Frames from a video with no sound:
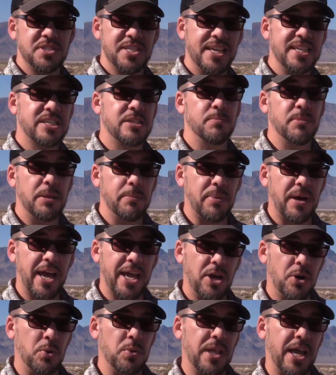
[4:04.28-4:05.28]
sent to me
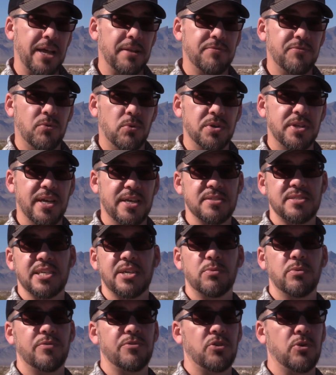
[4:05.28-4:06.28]
by Olight for testing
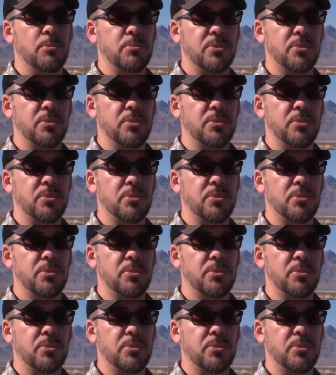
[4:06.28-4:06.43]
and review.